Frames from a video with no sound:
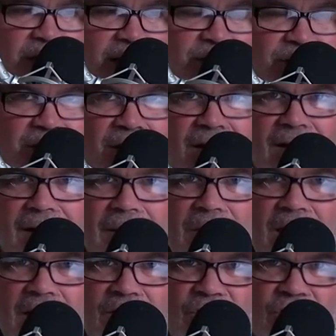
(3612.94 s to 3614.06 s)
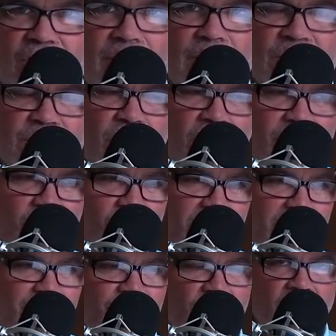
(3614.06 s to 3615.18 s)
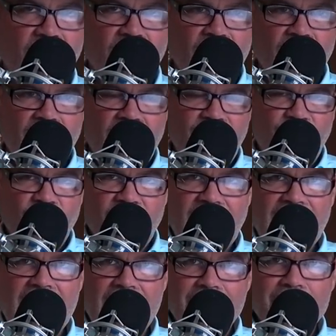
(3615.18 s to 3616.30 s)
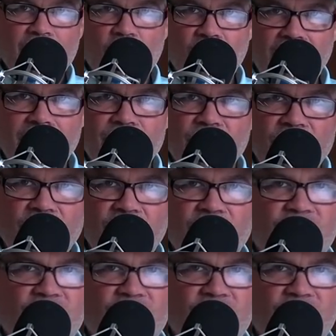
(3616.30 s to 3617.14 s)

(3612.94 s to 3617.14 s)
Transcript: that's an extremely smart point. If you can't mow it, you